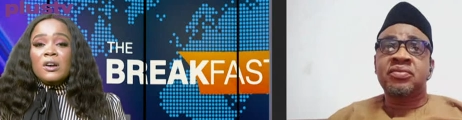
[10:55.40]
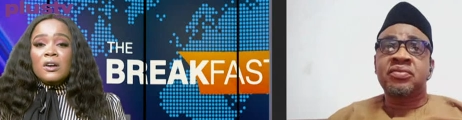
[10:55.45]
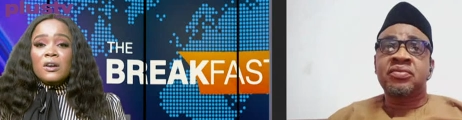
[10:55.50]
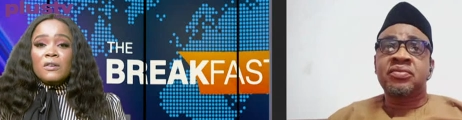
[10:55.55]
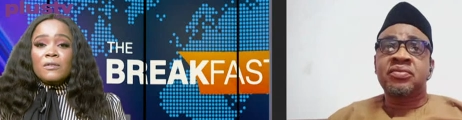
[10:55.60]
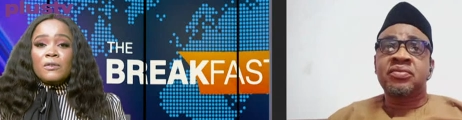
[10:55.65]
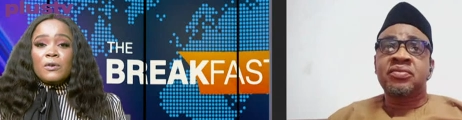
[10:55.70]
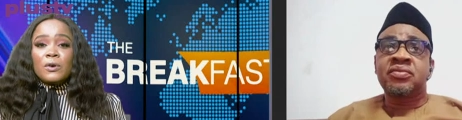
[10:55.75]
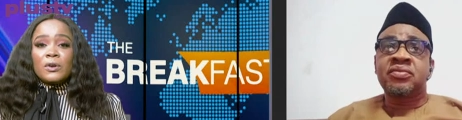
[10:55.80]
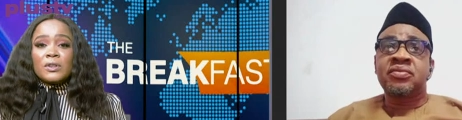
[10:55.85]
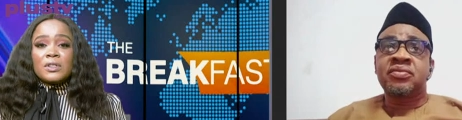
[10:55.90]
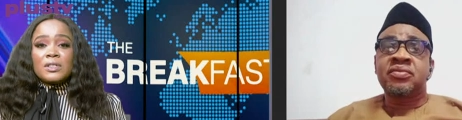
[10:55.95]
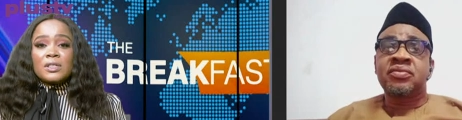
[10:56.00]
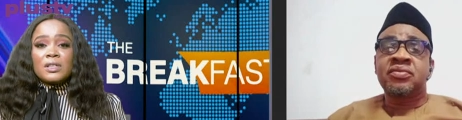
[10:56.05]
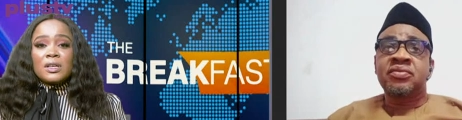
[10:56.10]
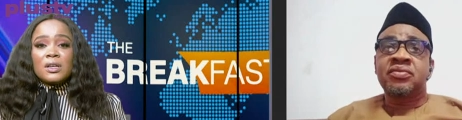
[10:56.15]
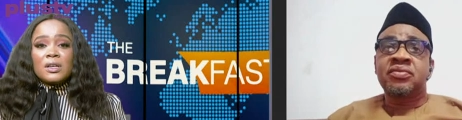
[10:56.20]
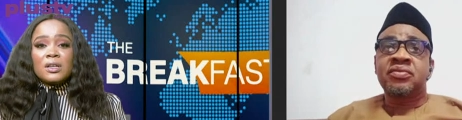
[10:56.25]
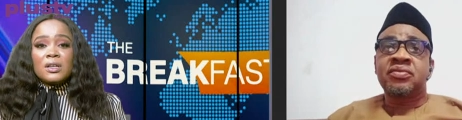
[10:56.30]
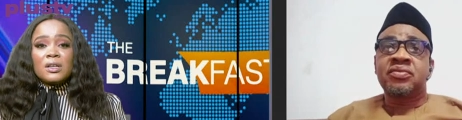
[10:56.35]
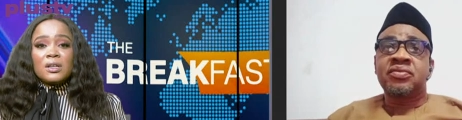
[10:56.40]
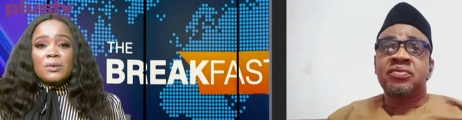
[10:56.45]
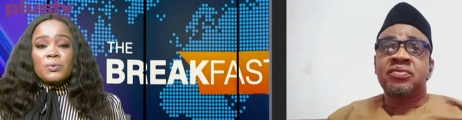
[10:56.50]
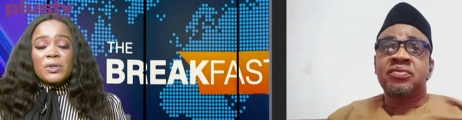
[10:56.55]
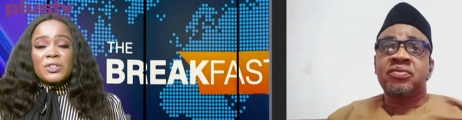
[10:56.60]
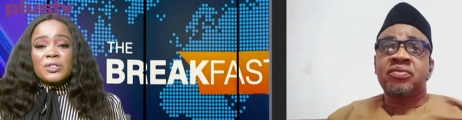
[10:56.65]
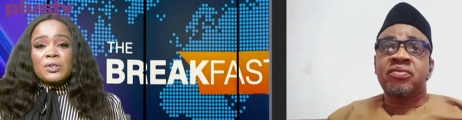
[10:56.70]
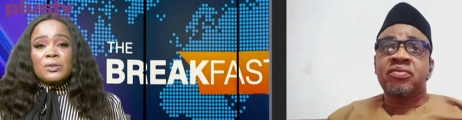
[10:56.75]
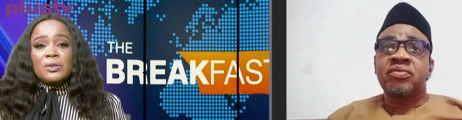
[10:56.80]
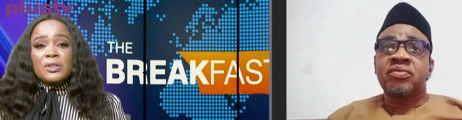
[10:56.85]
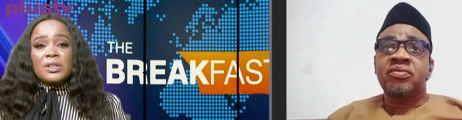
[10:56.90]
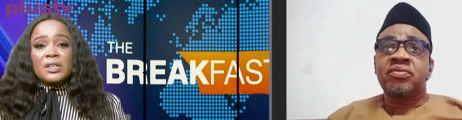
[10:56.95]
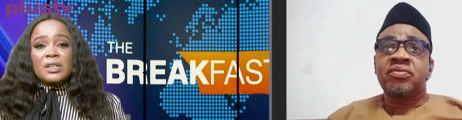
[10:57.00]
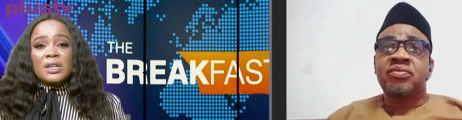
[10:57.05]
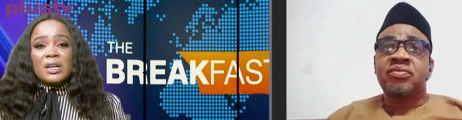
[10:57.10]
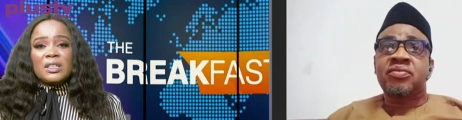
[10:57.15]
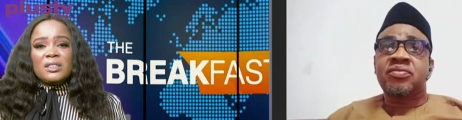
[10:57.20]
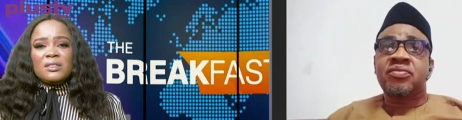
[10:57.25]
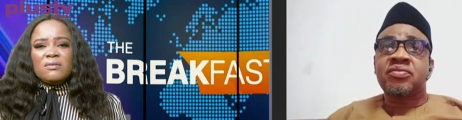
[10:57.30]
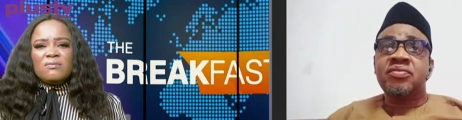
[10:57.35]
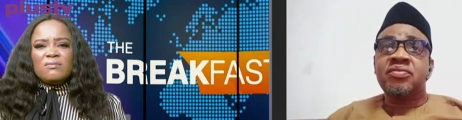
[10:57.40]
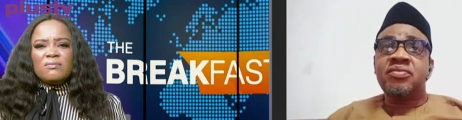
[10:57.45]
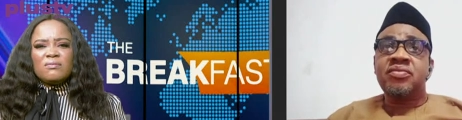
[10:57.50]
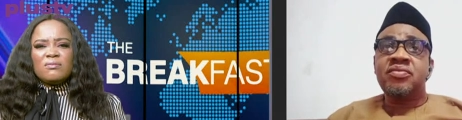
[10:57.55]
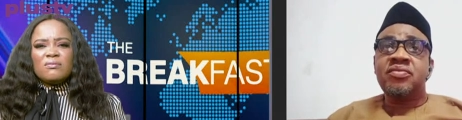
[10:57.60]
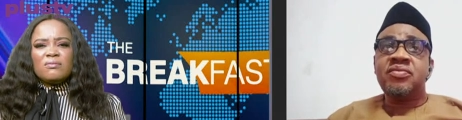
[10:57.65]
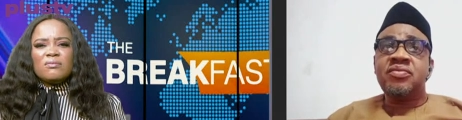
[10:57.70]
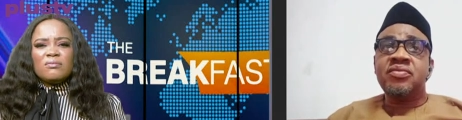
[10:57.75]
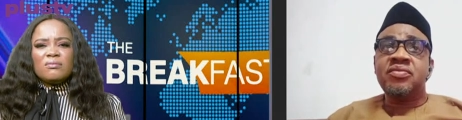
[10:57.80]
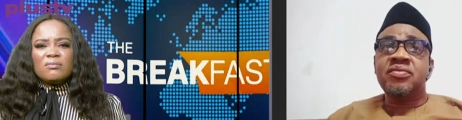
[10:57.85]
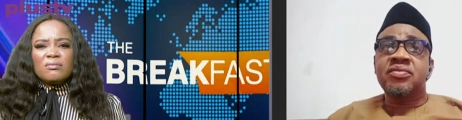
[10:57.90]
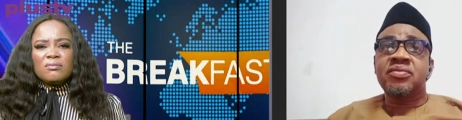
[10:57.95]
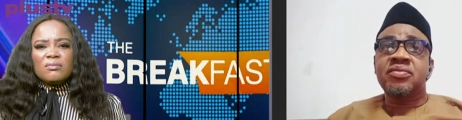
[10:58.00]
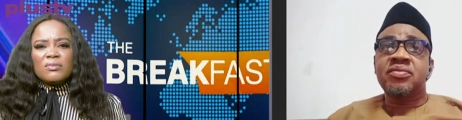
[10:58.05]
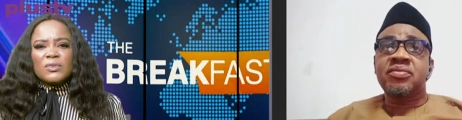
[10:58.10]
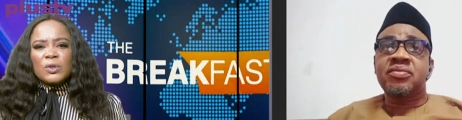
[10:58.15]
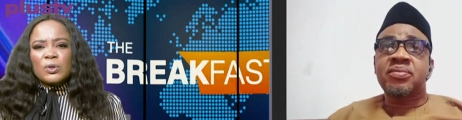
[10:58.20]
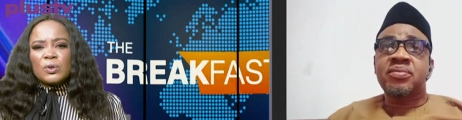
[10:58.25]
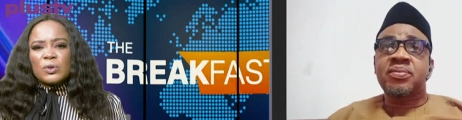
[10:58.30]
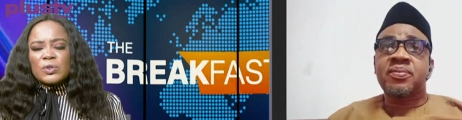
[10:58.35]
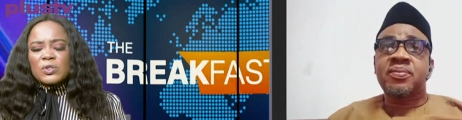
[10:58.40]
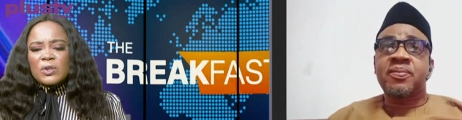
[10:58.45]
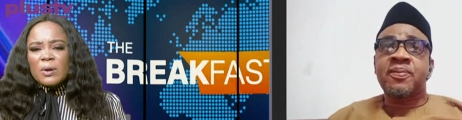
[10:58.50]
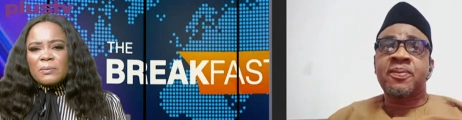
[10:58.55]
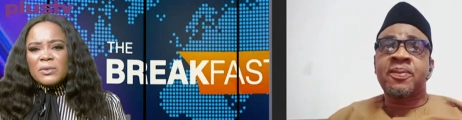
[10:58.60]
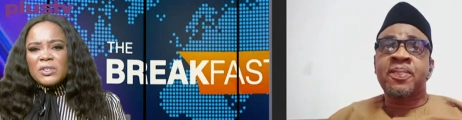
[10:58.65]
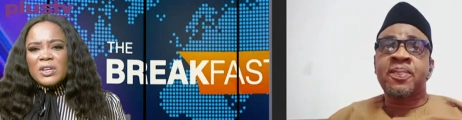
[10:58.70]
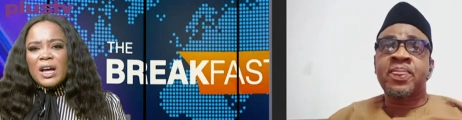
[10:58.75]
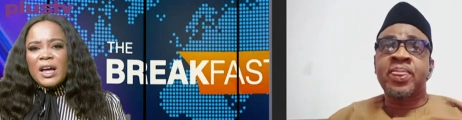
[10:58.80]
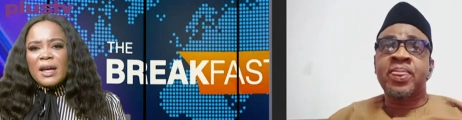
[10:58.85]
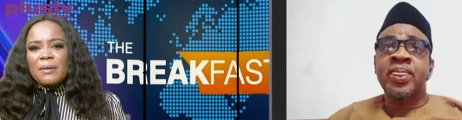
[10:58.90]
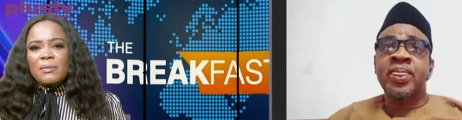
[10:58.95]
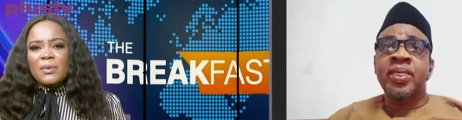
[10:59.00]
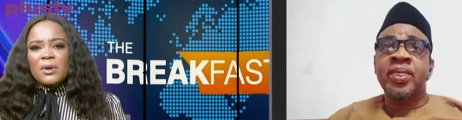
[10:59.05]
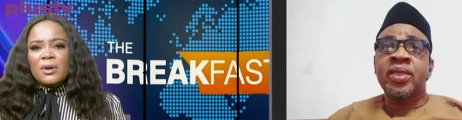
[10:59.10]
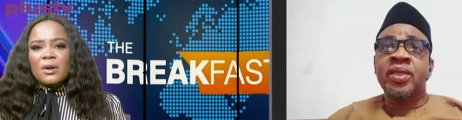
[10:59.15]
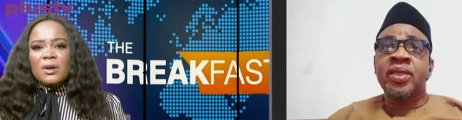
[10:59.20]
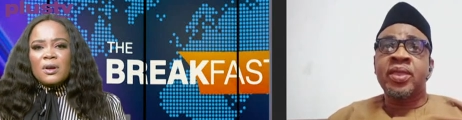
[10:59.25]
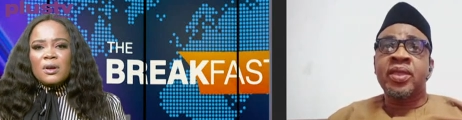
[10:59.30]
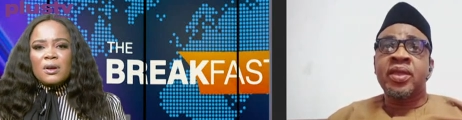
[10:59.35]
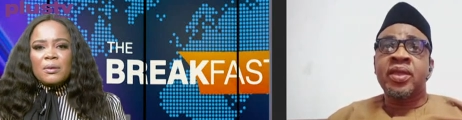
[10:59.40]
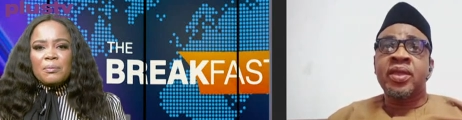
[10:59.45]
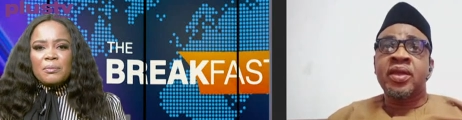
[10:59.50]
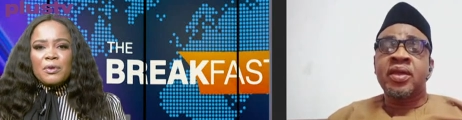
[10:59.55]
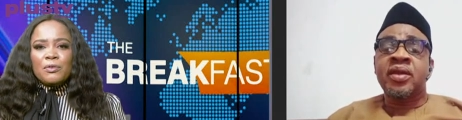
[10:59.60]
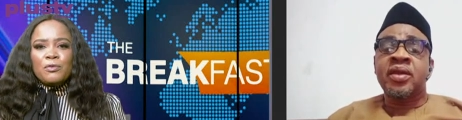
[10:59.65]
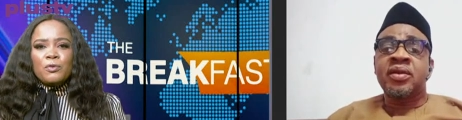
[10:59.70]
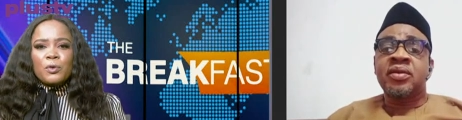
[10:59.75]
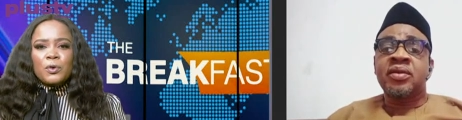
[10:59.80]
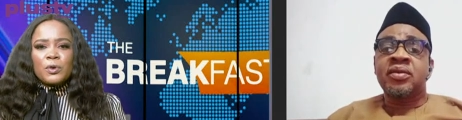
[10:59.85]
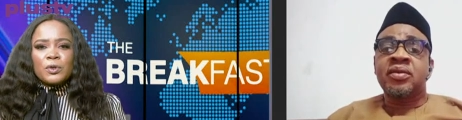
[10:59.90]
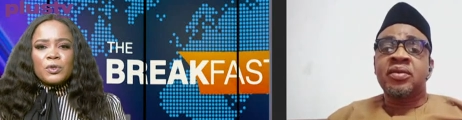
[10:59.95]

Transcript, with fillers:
Speaker 1: Of course, uh, we're still looking at, you know, sometime before